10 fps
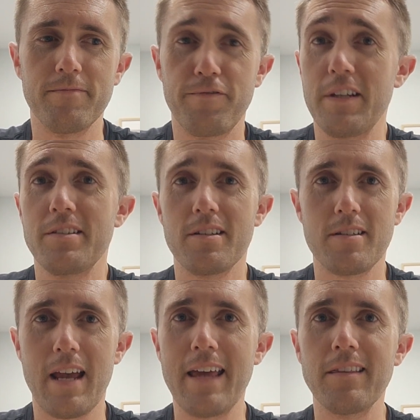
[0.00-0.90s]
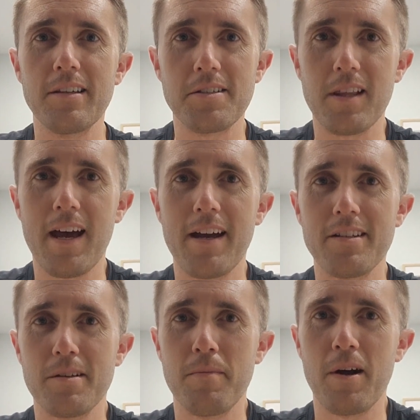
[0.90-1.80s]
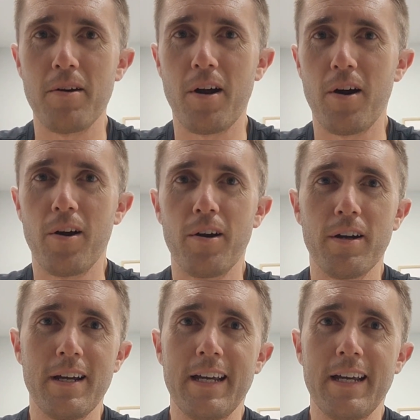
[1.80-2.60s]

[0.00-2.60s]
feeds us endless lies about our